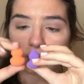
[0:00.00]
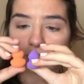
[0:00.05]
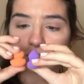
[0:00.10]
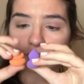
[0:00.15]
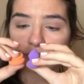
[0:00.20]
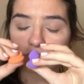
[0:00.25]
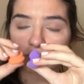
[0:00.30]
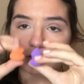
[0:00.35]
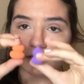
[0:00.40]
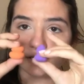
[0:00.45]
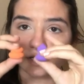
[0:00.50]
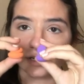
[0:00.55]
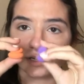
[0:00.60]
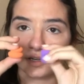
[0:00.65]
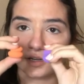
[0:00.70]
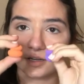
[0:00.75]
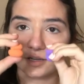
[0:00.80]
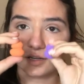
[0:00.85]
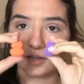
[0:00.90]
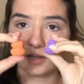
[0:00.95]
larger
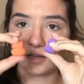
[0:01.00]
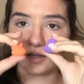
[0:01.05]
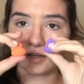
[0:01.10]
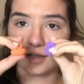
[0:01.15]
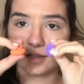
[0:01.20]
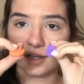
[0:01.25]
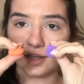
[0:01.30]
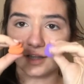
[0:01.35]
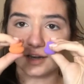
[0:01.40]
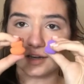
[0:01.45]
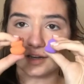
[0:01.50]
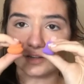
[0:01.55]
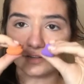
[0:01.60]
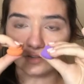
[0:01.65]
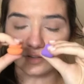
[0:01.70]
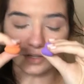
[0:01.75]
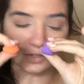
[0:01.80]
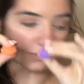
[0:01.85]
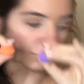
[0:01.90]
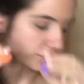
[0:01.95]
and it
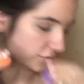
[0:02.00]
is a lot